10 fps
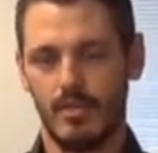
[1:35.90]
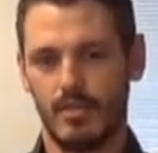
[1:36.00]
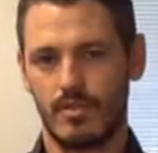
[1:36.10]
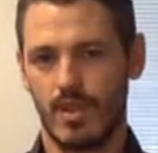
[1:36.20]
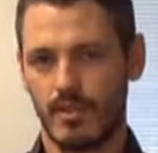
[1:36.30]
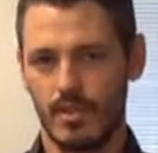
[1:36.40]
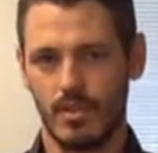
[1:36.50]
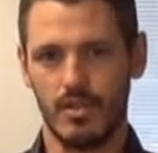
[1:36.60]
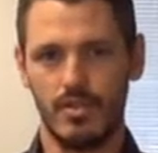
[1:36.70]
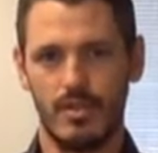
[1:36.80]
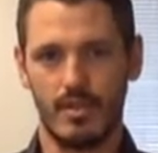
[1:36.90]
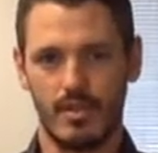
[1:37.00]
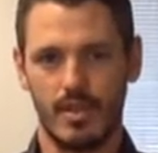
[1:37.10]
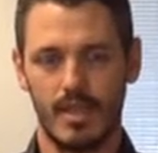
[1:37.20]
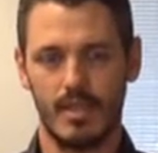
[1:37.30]
Strength endurance, I
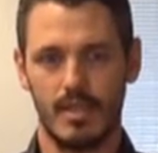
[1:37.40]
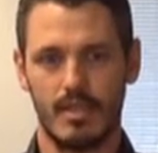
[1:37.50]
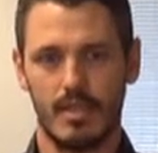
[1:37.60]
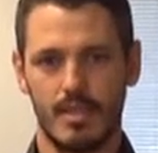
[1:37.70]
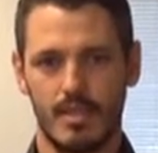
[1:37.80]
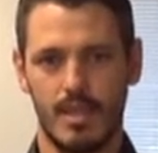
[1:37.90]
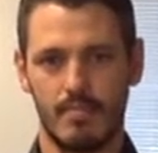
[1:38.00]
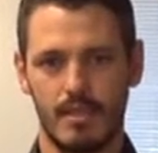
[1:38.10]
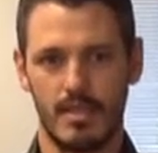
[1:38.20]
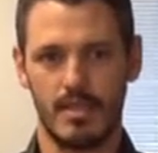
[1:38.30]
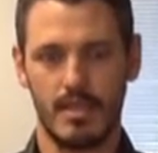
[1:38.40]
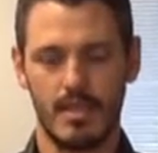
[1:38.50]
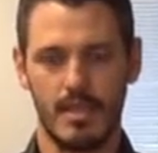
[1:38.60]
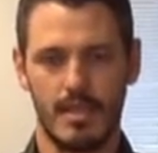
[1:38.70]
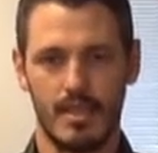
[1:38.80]
think, is another big
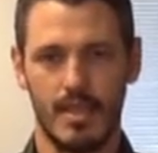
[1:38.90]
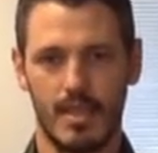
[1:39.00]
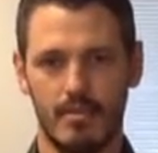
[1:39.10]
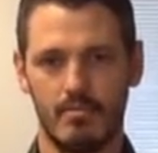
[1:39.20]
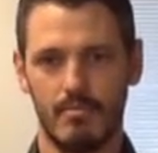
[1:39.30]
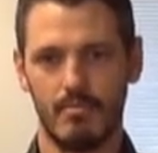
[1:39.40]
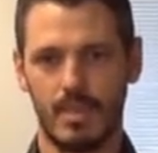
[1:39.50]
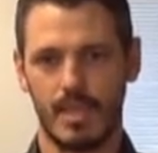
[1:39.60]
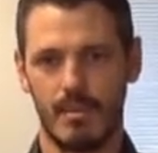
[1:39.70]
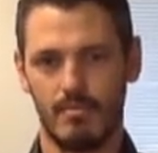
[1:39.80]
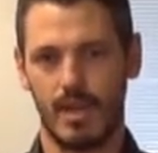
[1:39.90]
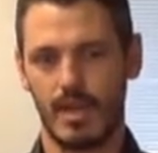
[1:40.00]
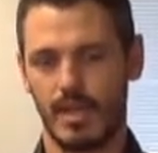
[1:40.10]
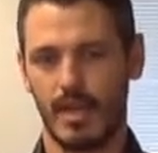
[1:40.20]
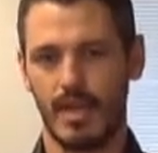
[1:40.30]
thing. The
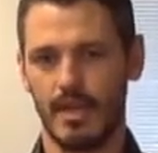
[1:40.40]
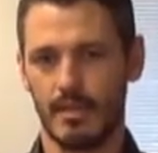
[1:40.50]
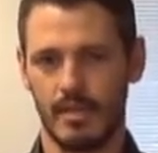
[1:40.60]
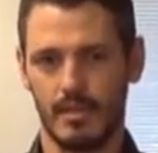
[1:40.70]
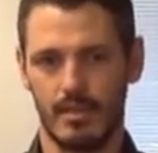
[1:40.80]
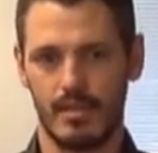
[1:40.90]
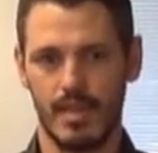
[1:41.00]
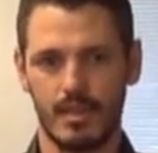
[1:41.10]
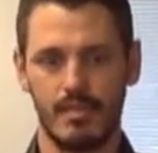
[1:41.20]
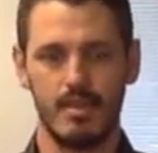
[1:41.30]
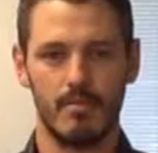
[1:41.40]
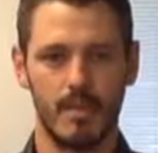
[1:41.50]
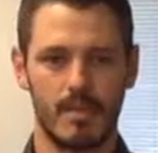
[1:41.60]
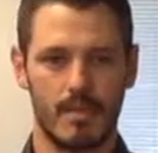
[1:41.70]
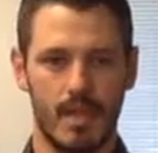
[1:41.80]
running cadences tends to be a
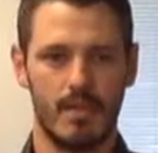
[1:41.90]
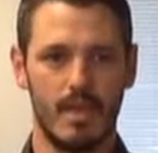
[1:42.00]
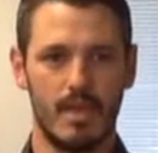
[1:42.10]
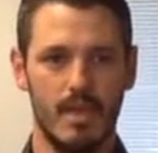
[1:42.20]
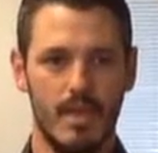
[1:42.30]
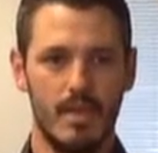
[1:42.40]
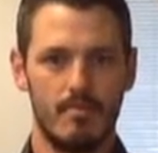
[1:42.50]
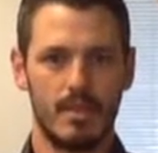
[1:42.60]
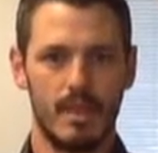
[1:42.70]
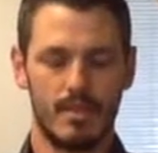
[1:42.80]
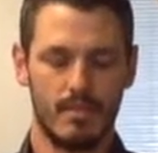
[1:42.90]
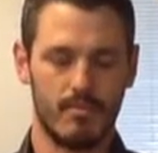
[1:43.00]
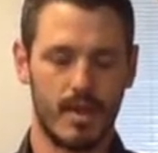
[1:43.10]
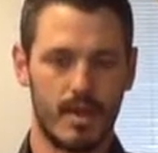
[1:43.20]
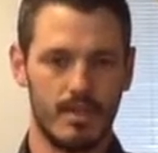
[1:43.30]
bit slower, plus the
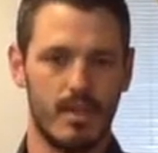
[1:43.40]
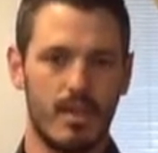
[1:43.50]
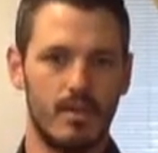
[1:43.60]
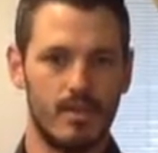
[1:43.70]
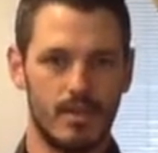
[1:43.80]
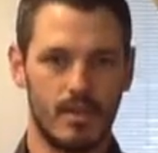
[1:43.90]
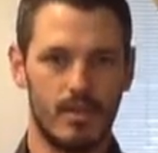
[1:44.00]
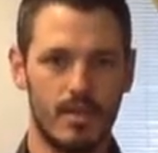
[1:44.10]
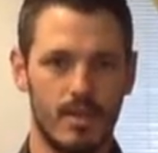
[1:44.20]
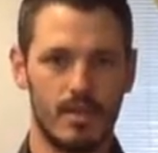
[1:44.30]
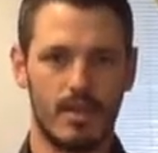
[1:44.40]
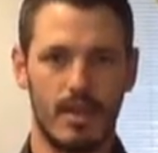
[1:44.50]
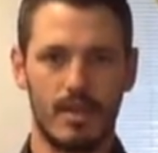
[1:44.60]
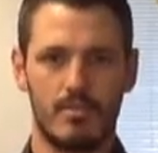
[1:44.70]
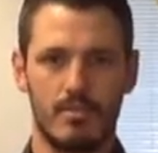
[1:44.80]
running load is higher, so the
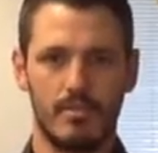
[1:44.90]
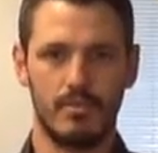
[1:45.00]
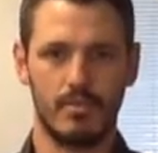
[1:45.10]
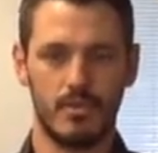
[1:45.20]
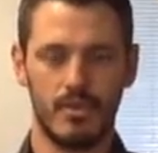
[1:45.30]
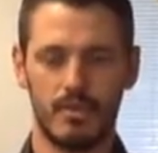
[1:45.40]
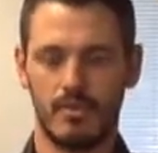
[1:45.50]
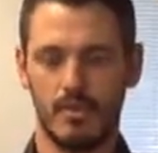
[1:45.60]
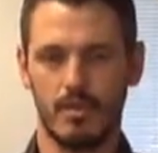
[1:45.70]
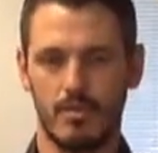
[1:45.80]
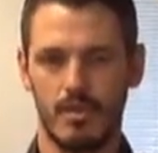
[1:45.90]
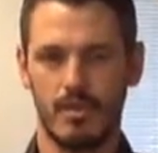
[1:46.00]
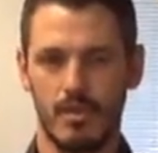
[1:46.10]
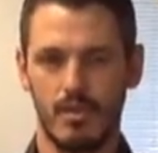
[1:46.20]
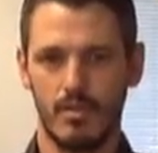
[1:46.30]
actual force absorbed
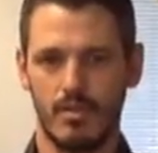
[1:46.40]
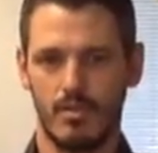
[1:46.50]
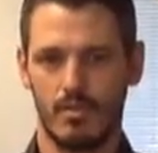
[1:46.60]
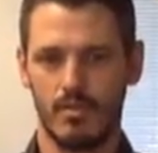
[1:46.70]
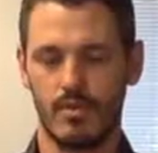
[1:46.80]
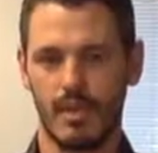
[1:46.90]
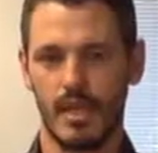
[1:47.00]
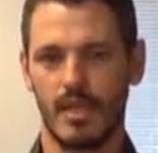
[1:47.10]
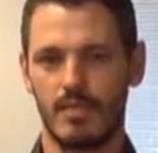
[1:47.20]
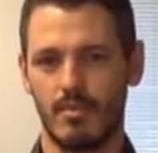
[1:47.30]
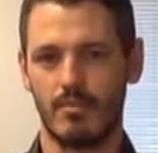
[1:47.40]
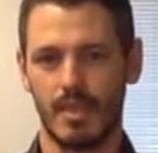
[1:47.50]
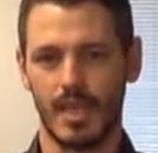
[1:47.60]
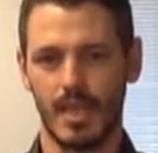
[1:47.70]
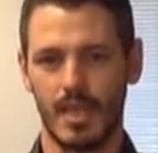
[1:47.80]
through the legs when we
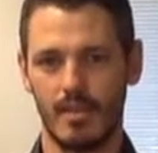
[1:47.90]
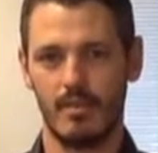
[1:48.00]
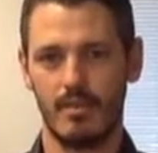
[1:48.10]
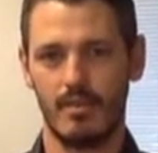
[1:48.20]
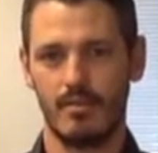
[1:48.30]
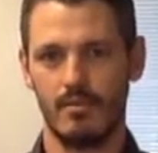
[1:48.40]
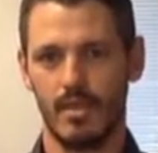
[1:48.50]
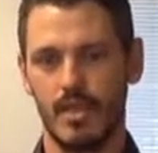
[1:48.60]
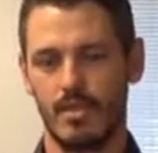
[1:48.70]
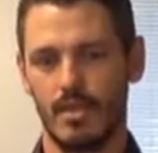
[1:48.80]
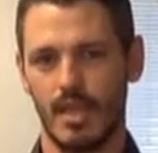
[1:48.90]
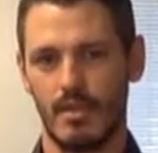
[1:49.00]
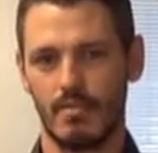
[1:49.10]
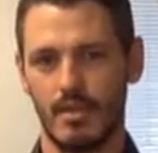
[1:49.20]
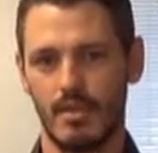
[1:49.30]
land each
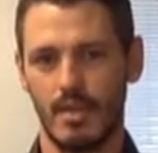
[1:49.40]
step